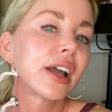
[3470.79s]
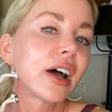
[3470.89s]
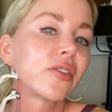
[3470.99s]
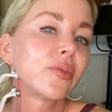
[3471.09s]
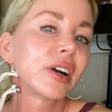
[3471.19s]
and
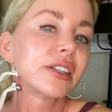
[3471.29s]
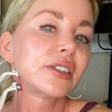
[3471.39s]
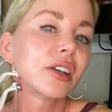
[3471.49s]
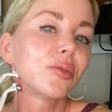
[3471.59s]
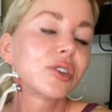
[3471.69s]
have my
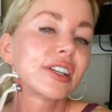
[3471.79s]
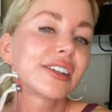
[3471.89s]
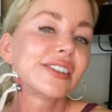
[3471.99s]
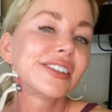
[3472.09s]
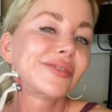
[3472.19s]
skin
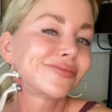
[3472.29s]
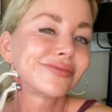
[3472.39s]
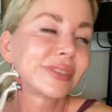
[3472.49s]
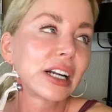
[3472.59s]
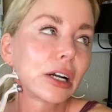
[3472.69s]
protected
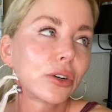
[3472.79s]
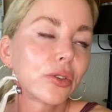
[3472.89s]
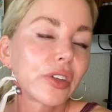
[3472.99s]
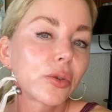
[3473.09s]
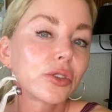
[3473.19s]
and I don't
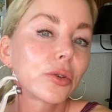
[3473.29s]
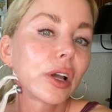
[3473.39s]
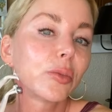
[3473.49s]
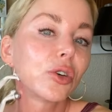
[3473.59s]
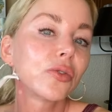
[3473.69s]
know if that was
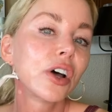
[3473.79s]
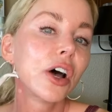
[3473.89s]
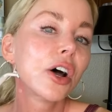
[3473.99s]
the right move.